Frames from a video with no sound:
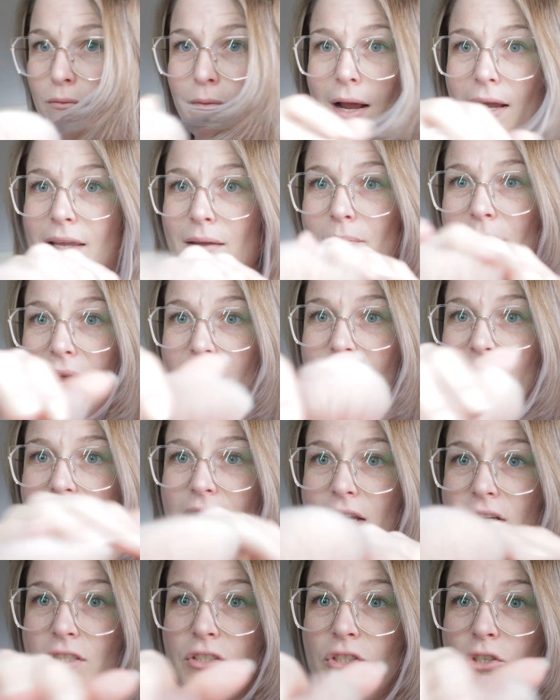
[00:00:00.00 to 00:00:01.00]
recommend
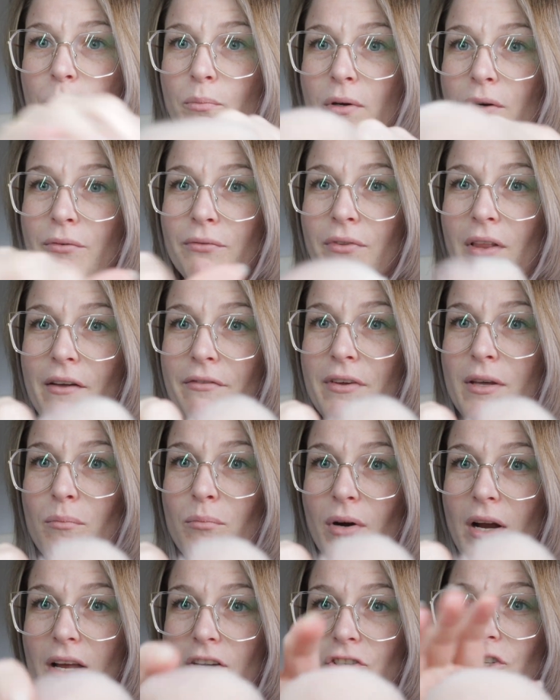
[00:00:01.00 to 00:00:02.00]
a super fluffy
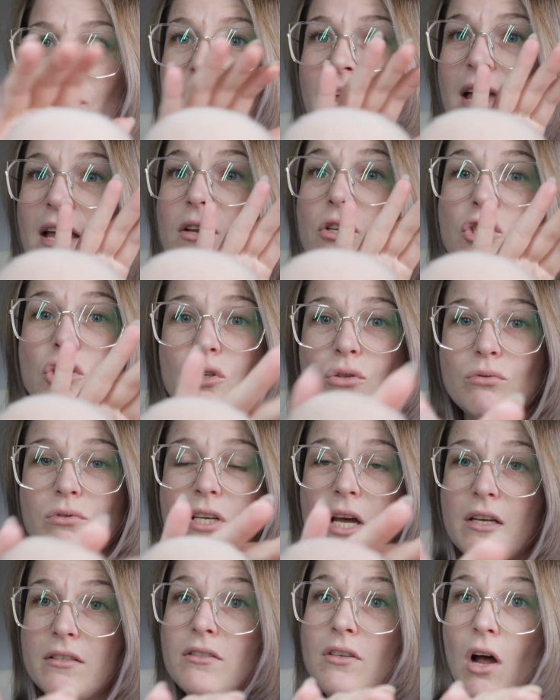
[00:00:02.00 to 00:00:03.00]
brush to
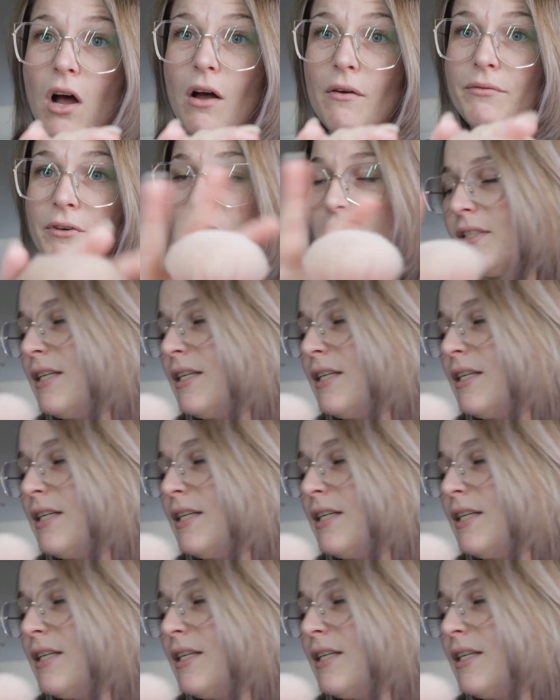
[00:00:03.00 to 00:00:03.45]
dust off your